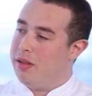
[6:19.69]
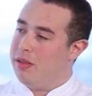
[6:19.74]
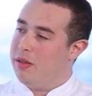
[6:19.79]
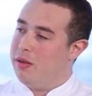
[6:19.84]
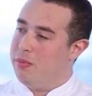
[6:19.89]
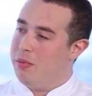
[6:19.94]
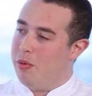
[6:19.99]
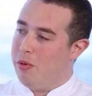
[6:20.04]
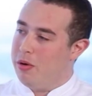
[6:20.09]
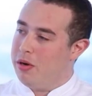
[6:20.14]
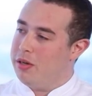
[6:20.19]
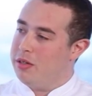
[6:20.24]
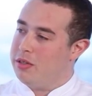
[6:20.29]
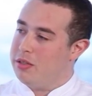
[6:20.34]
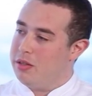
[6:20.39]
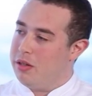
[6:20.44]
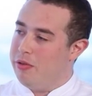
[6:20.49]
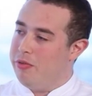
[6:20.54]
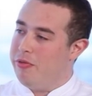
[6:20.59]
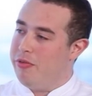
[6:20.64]
I think pork
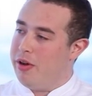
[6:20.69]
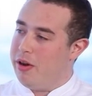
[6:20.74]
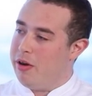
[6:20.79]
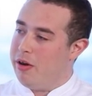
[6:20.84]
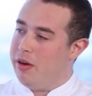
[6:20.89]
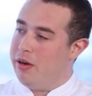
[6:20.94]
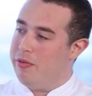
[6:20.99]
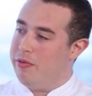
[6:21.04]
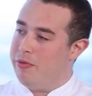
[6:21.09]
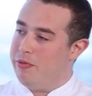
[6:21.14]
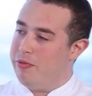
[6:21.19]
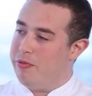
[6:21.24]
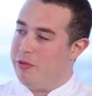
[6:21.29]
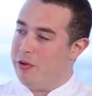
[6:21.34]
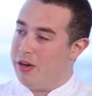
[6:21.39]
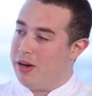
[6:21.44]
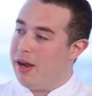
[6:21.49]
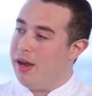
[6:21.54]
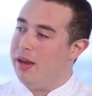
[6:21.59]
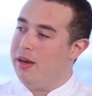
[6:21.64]
is a very
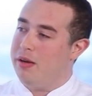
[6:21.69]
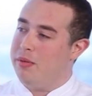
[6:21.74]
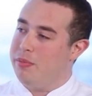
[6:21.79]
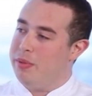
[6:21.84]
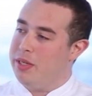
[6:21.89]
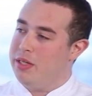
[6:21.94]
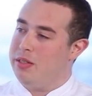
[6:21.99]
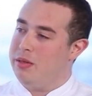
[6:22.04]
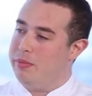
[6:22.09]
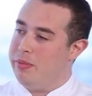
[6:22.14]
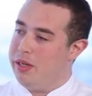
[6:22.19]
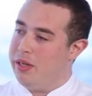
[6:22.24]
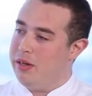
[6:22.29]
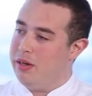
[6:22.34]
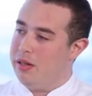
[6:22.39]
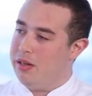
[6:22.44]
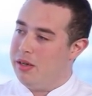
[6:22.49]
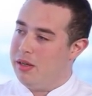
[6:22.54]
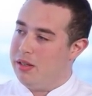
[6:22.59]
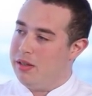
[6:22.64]
forgotten piece of meat.
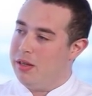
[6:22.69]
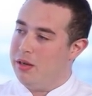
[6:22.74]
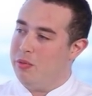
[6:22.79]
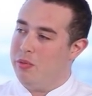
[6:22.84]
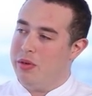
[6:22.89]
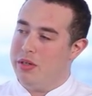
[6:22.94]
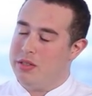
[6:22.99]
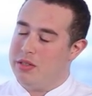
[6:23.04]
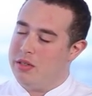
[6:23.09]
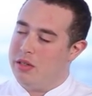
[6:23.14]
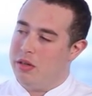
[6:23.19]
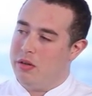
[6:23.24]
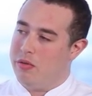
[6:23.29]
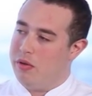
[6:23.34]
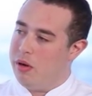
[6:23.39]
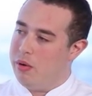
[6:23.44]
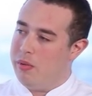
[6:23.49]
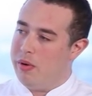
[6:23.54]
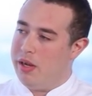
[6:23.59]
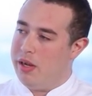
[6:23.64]
I think when it's done the
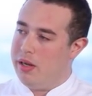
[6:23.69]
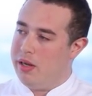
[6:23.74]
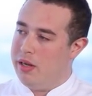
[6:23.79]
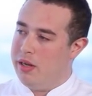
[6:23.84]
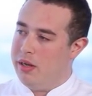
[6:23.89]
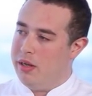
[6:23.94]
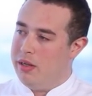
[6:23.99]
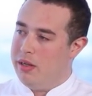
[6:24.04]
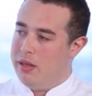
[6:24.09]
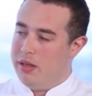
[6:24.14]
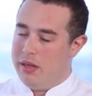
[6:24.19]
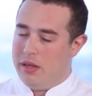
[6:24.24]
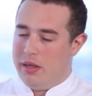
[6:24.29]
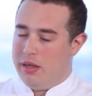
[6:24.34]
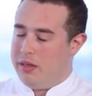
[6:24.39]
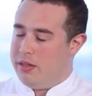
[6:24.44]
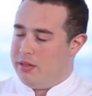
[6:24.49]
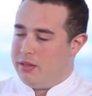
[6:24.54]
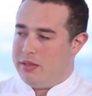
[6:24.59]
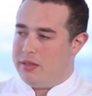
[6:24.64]
right way,
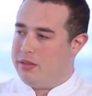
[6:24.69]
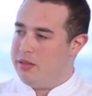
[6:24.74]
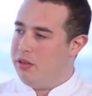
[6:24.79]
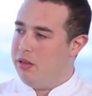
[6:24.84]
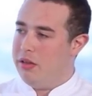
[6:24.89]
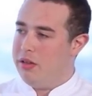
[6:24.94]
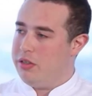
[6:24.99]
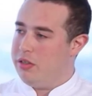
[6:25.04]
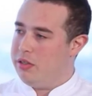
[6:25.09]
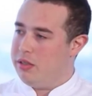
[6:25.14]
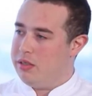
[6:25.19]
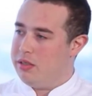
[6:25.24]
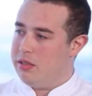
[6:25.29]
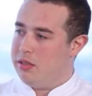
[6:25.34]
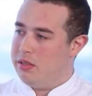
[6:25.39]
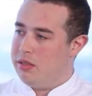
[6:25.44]
it's delicious.